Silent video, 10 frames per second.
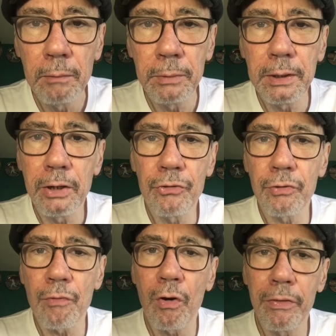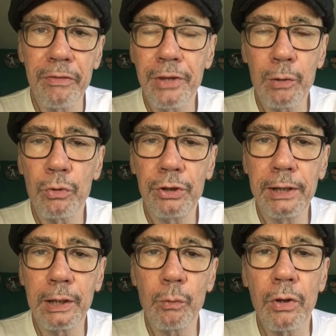because of all that they were
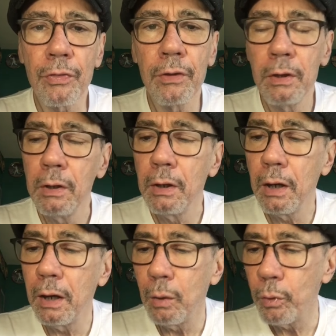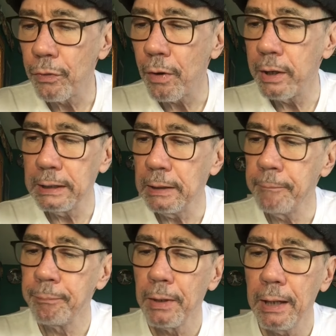dealing with Augie.
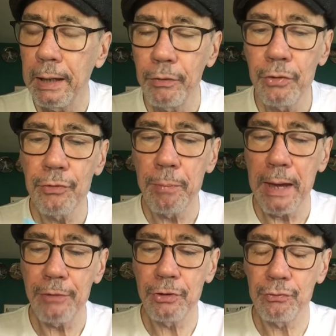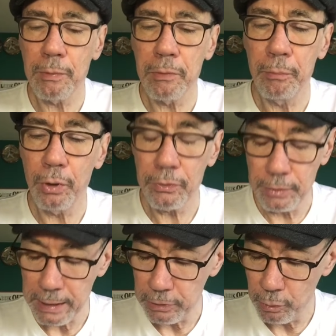And there is a passage from the book
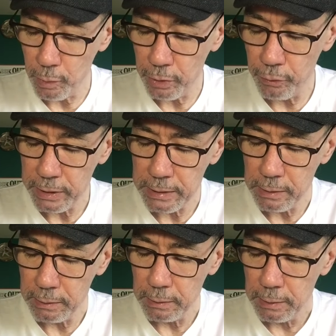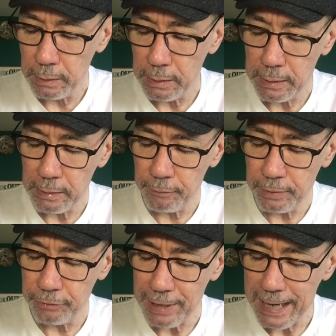that I do want to read.
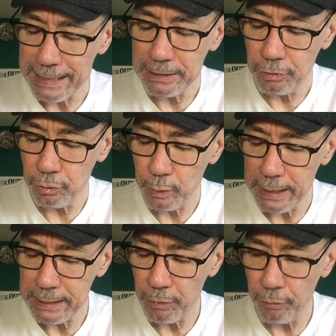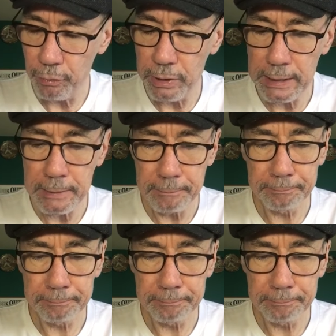It's 82, 83.